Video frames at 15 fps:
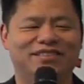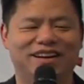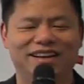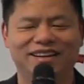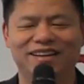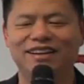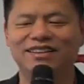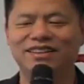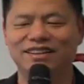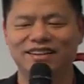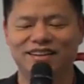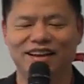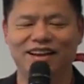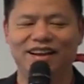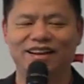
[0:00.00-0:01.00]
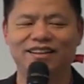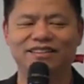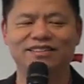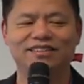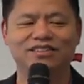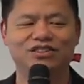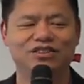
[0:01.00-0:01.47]
right? And you
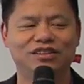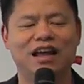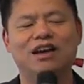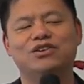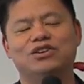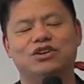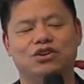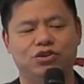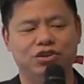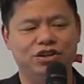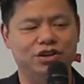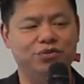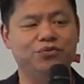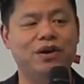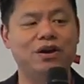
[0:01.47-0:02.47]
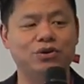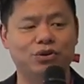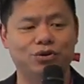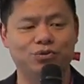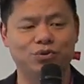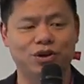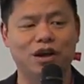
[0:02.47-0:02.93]
and now you, you're in a
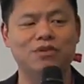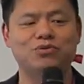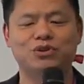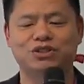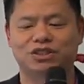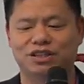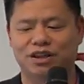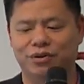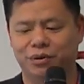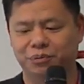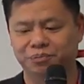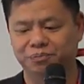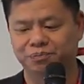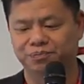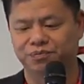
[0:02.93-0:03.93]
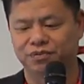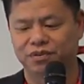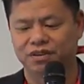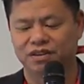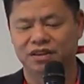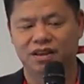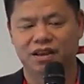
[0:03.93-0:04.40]
failure recovery scenario.
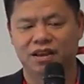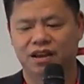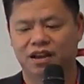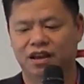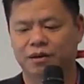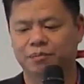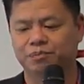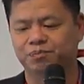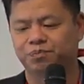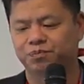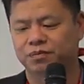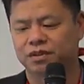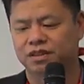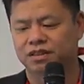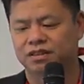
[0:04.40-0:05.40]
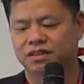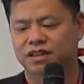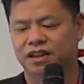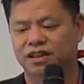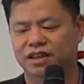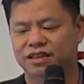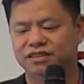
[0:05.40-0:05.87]
Um, the
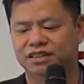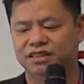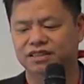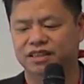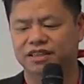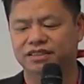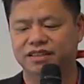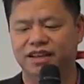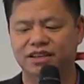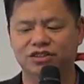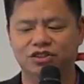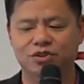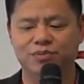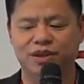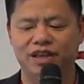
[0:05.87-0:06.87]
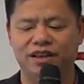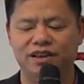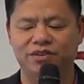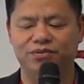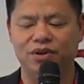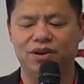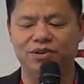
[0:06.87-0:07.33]
other things, th these tends to
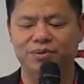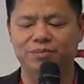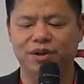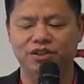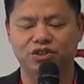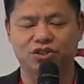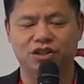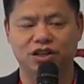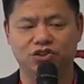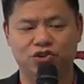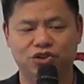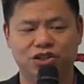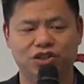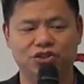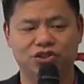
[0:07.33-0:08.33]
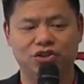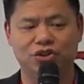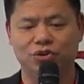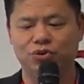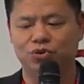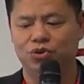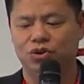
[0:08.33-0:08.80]
be very much a
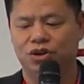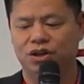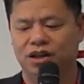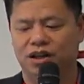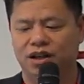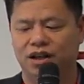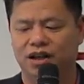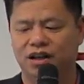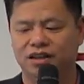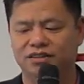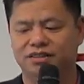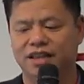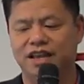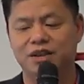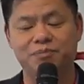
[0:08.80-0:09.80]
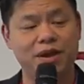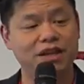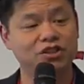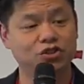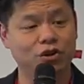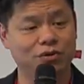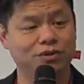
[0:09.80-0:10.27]
traditional uh, database
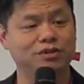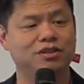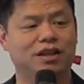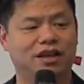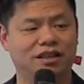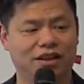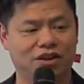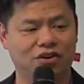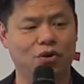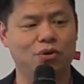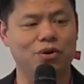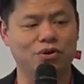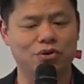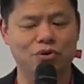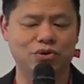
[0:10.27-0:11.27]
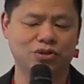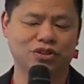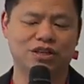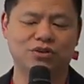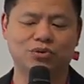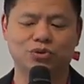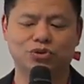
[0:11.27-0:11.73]
service, again, like an Oracle or
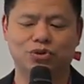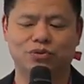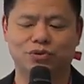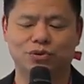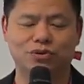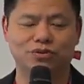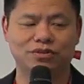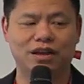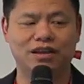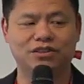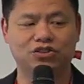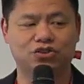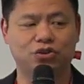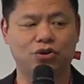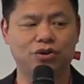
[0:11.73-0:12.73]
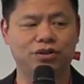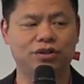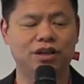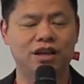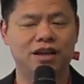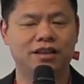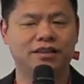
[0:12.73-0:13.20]
SQL server that has certain
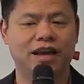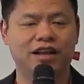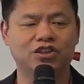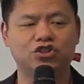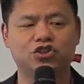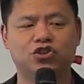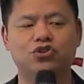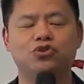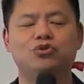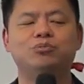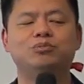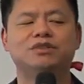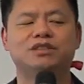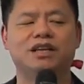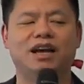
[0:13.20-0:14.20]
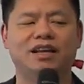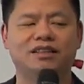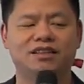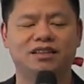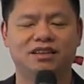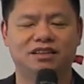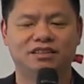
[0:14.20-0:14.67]
that assumes that
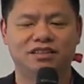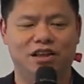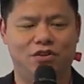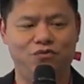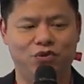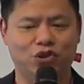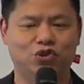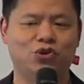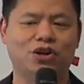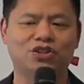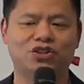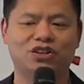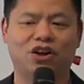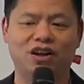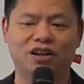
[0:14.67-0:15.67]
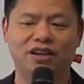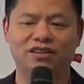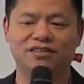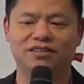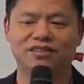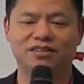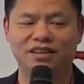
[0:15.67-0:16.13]
the infrastructure on it,
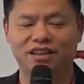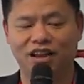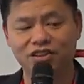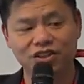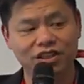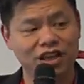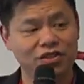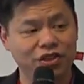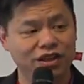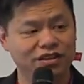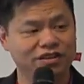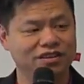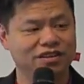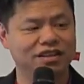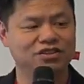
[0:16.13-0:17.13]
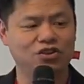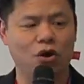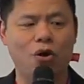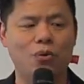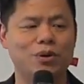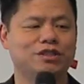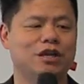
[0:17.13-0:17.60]
underneath it, it's
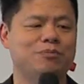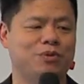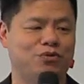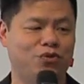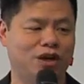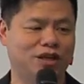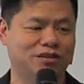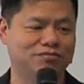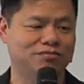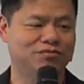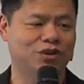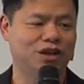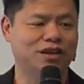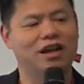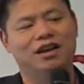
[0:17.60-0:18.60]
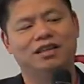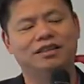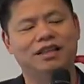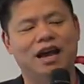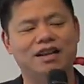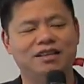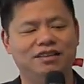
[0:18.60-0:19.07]
always up and running. like kind of
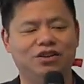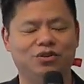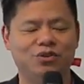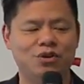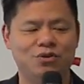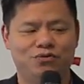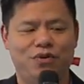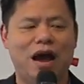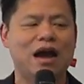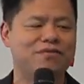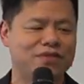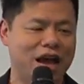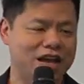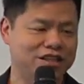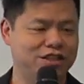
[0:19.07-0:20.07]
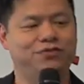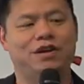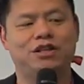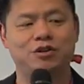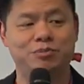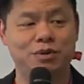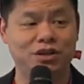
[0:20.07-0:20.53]
nine, you know, five nines
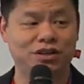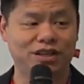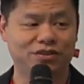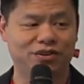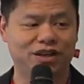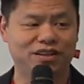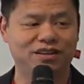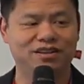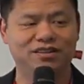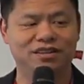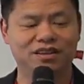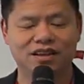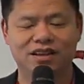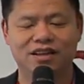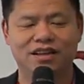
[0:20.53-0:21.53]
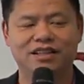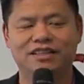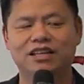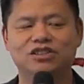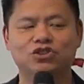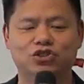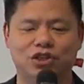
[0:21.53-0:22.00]
availability, right? And it
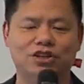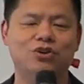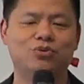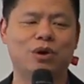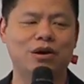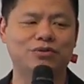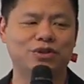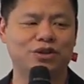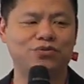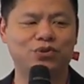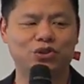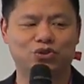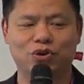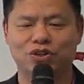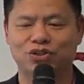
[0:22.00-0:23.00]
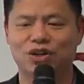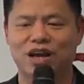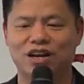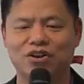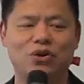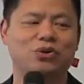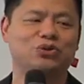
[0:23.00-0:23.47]
doesn't deal well if the infrastructure
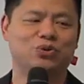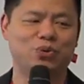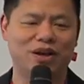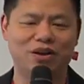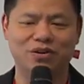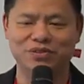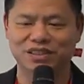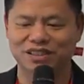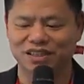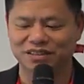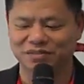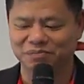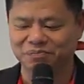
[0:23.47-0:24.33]
kind of goes away all of a sudden.